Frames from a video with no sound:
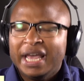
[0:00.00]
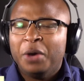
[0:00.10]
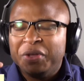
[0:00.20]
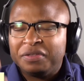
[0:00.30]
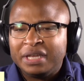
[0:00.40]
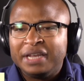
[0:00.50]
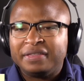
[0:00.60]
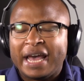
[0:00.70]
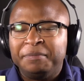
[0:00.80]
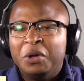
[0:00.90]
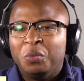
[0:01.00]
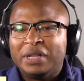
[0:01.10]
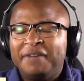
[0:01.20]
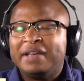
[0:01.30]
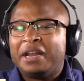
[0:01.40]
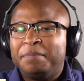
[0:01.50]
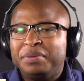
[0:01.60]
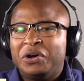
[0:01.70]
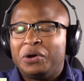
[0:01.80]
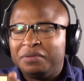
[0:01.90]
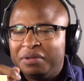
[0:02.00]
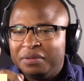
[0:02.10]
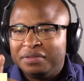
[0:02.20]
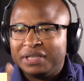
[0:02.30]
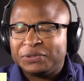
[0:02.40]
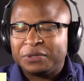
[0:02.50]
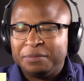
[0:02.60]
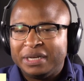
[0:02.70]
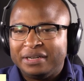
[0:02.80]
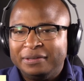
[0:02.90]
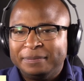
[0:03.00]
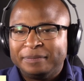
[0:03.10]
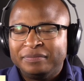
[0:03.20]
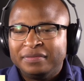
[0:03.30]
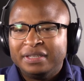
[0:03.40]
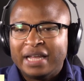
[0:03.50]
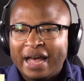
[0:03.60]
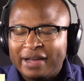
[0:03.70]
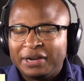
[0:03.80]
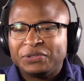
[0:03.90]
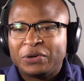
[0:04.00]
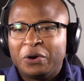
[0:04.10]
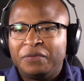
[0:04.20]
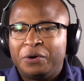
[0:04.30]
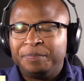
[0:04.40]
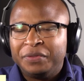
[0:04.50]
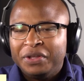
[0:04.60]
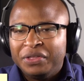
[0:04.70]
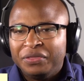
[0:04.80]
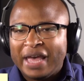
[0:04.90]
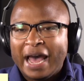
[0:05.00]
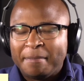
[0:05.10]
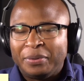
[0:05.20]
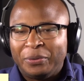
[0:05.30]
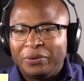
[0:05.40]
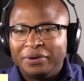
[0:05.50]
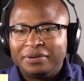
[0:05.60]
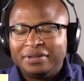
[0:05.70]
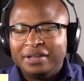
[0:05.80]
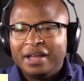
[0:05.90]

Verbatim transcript: And we think that, well, I've got to be on this committee, I've got to serve on that board.